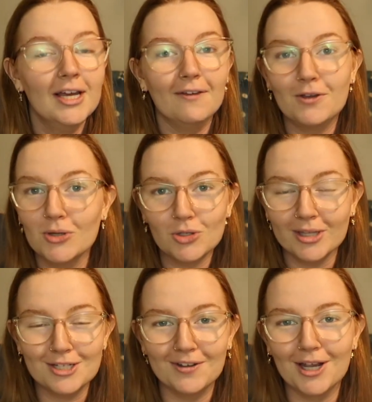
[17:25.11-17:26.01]
If you
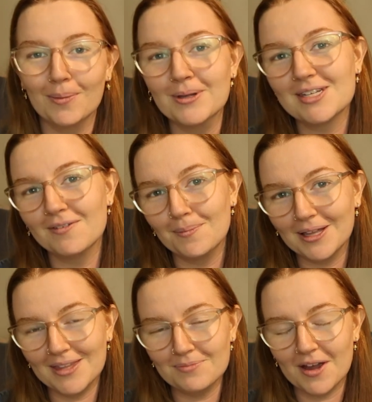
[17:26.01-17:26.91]
enjoyed this video, please give it a
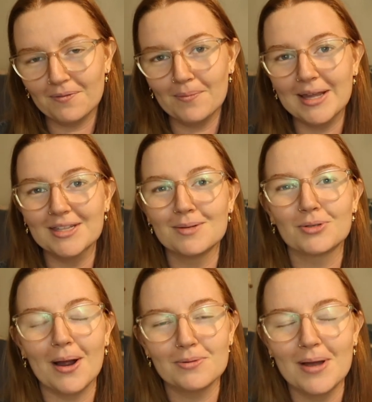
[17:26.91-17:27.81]
big thumbs up for me and
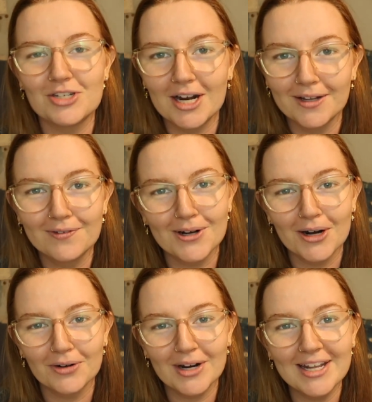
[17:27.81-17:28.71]
subscribe to my channel if you're not
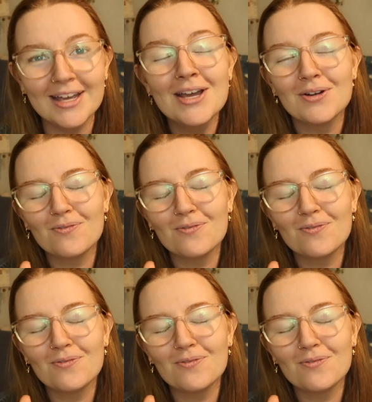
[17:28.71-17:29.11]
already.